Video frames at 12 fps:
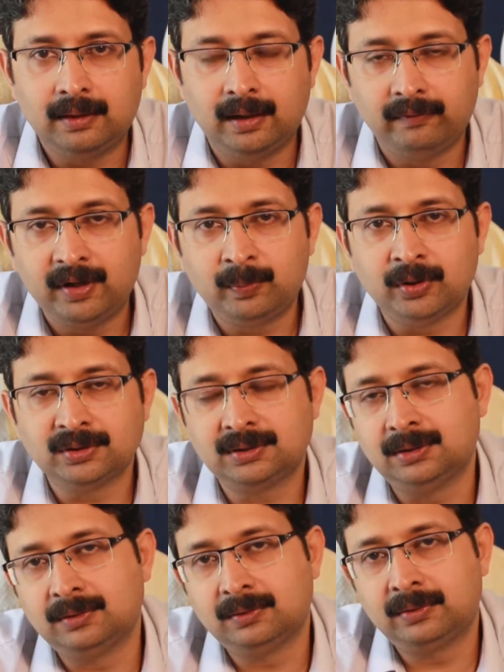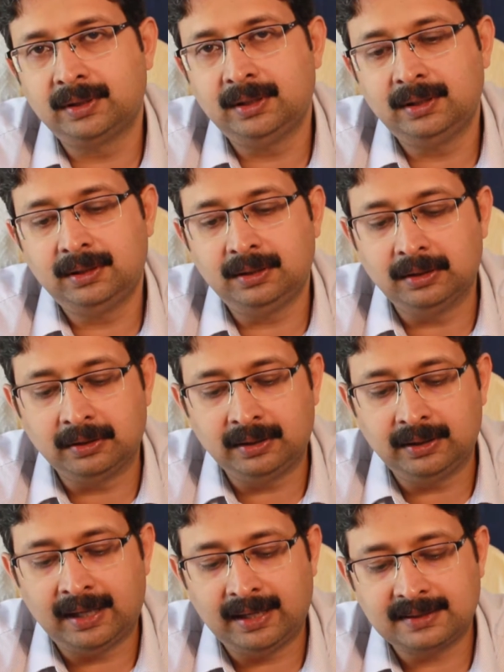Every person, he
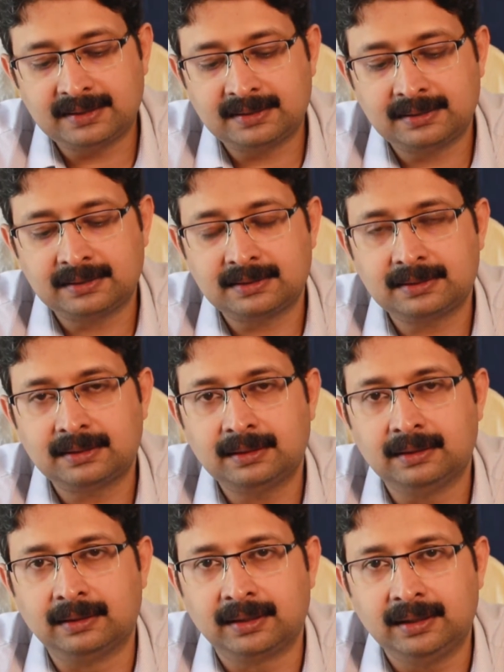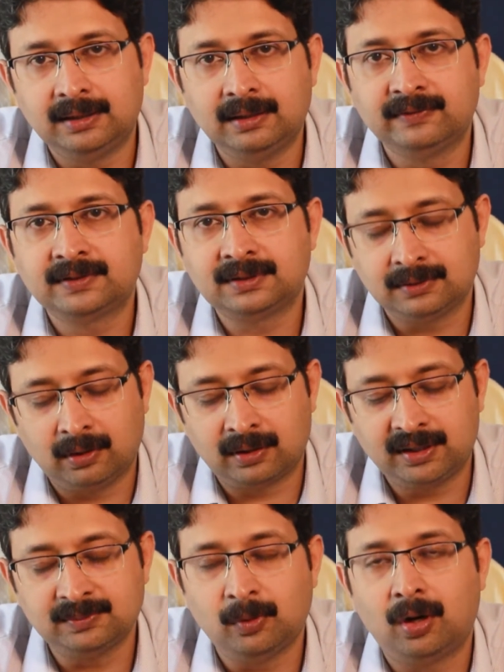lives, or
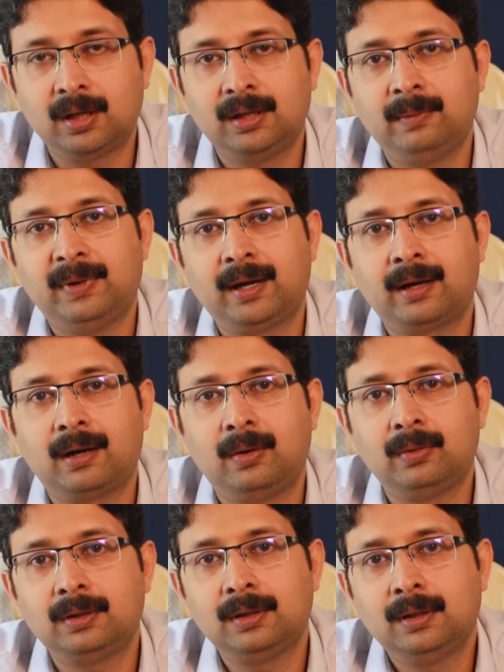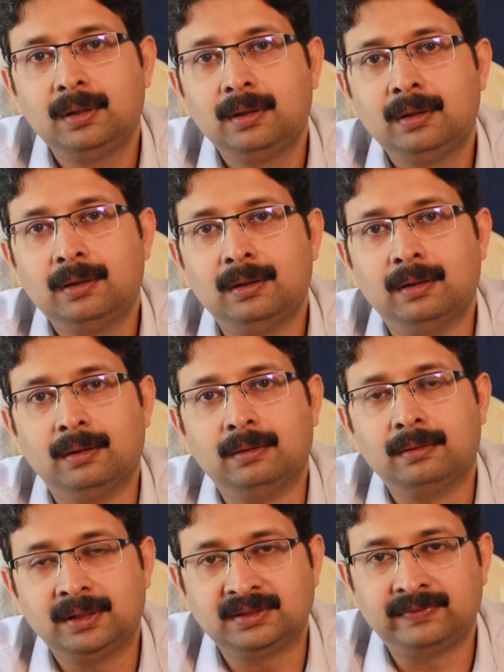he is born in a background,
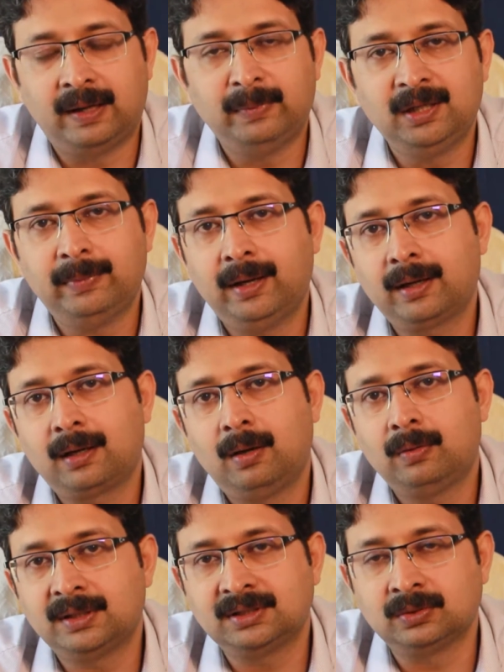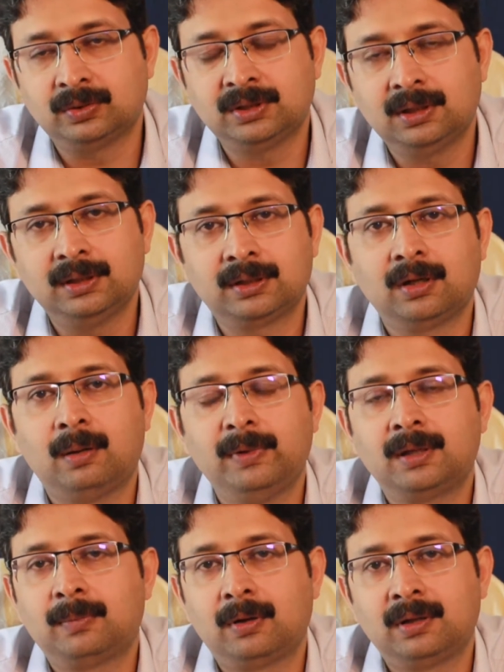his family background, his social,
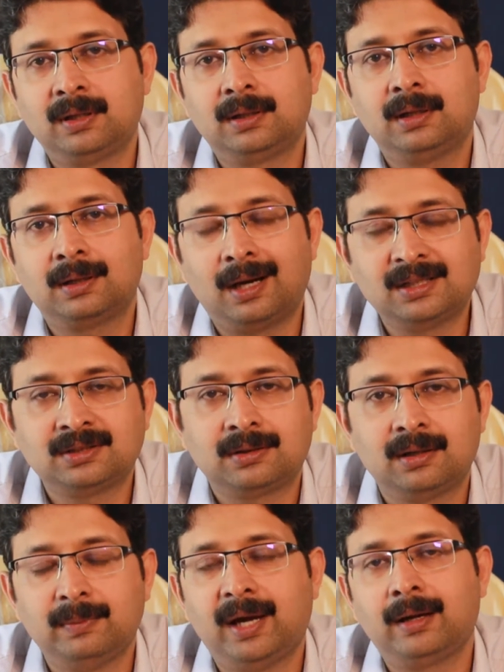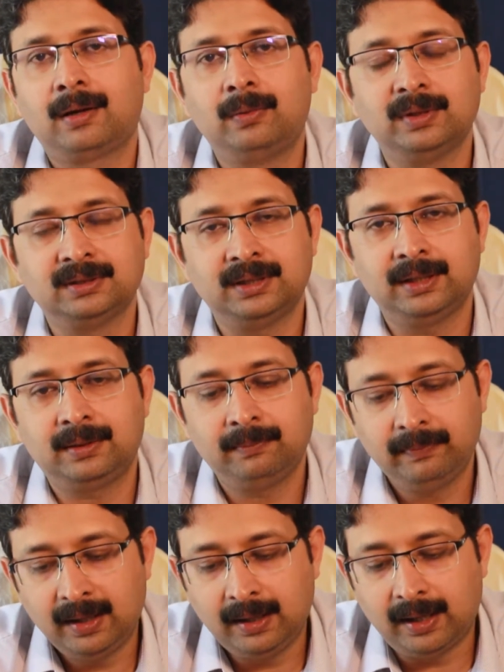economic, political, cultural background is there,
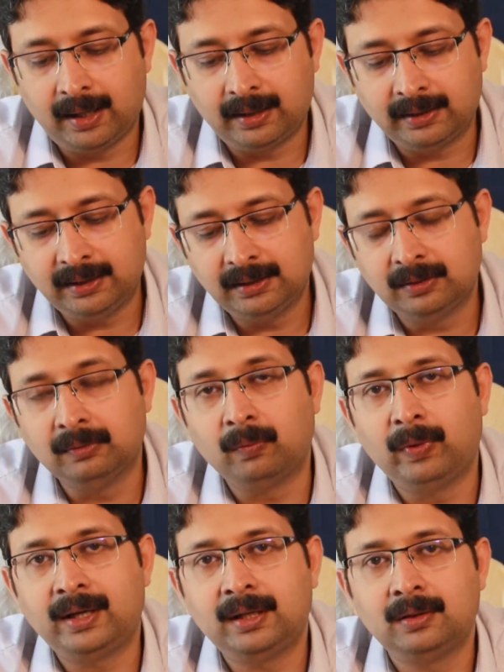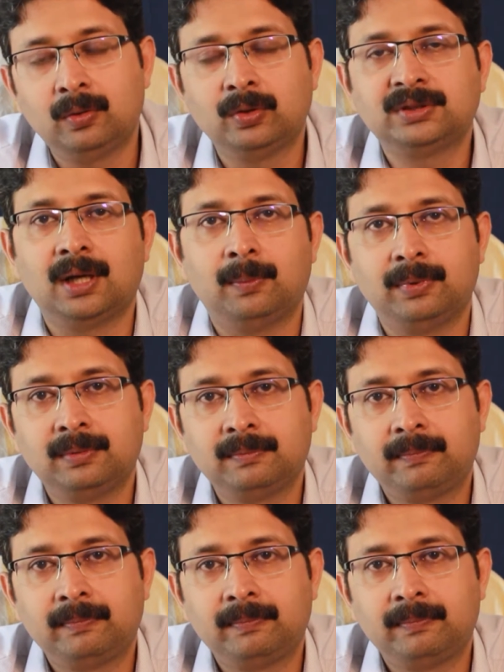and when he grows up,